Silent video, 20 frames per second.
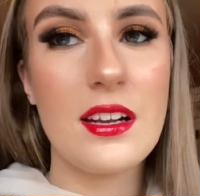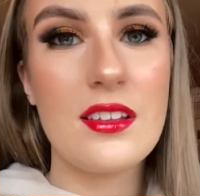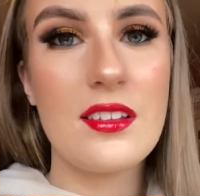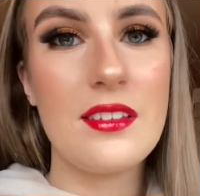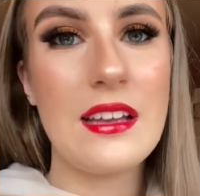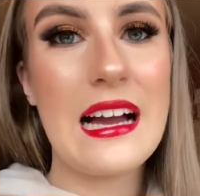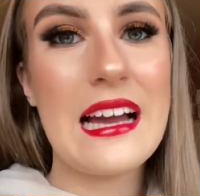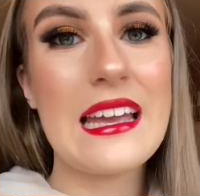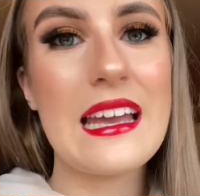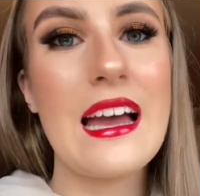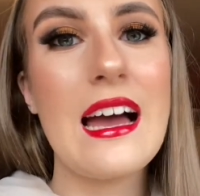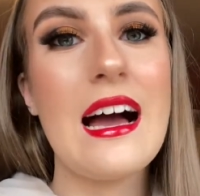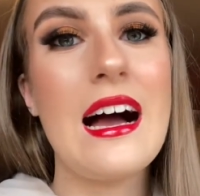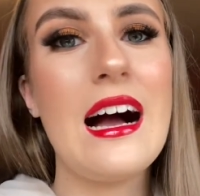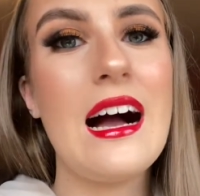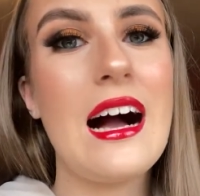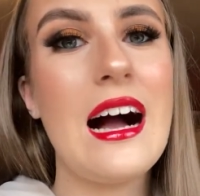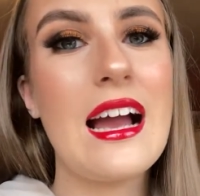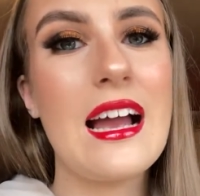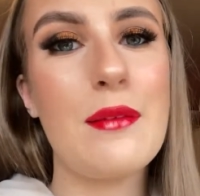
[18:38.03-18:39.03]
tonight
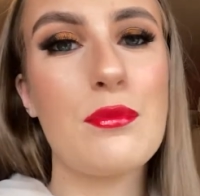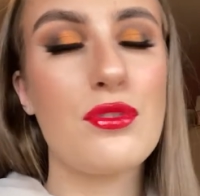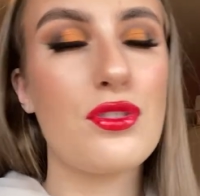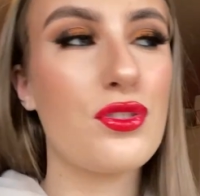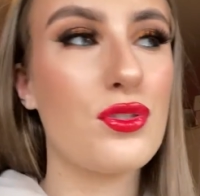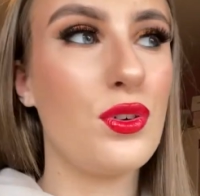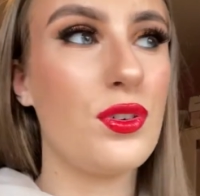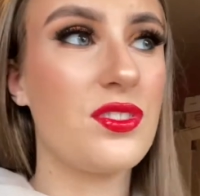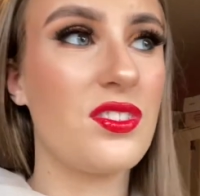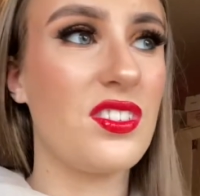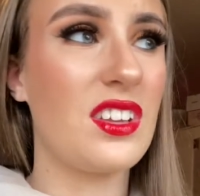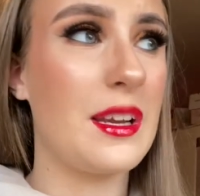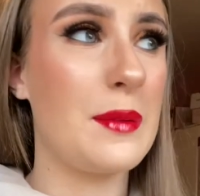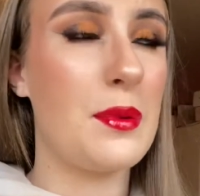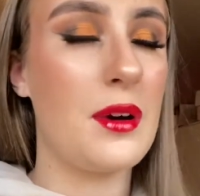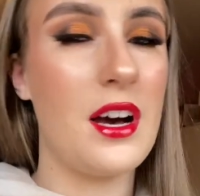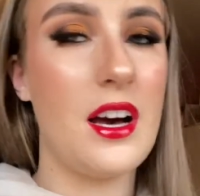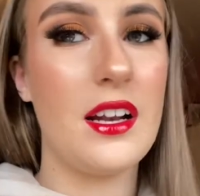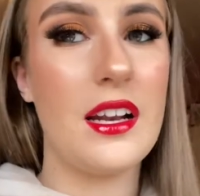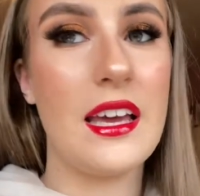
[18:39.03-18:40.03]
I am just going to sleep
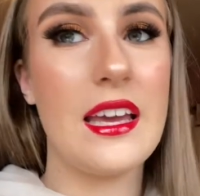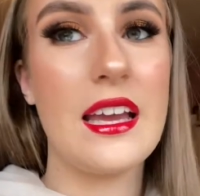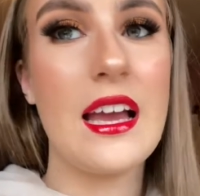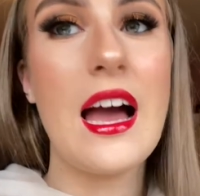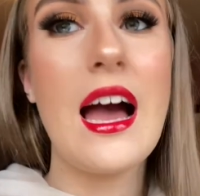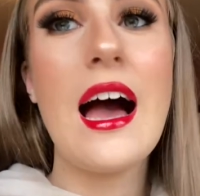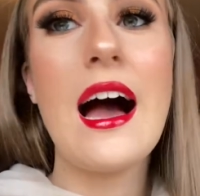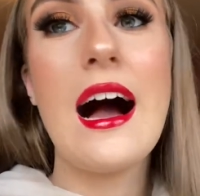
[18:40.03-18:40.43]
early.